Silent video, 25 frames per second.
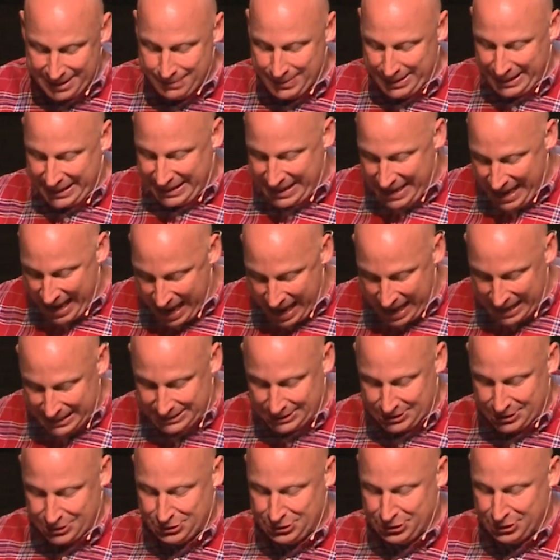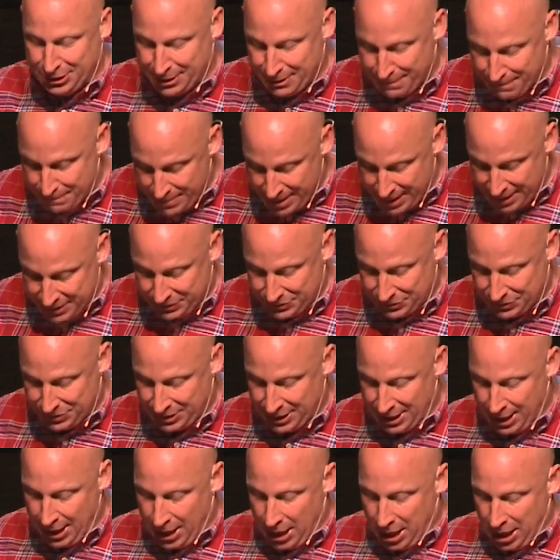be cast into the midst
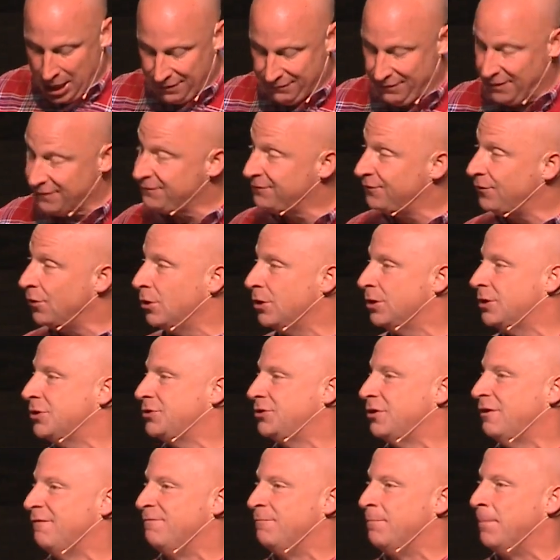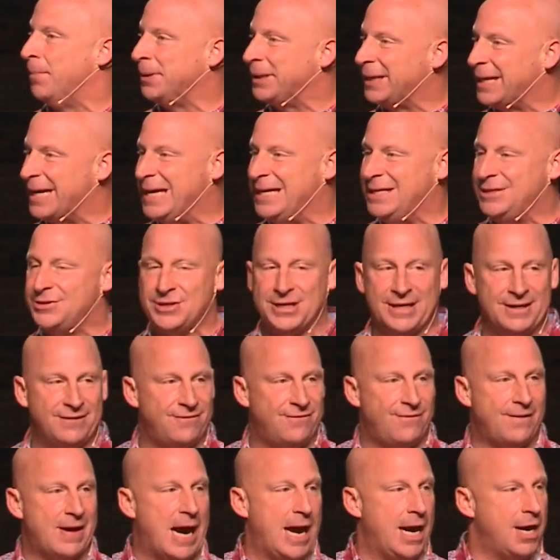of a furnace of blazing
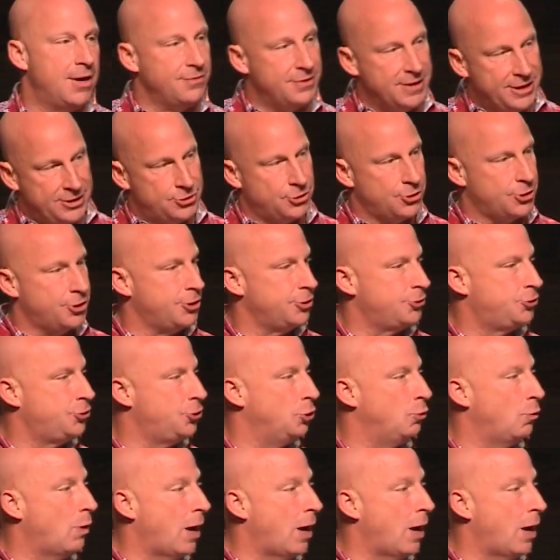fire. These are your two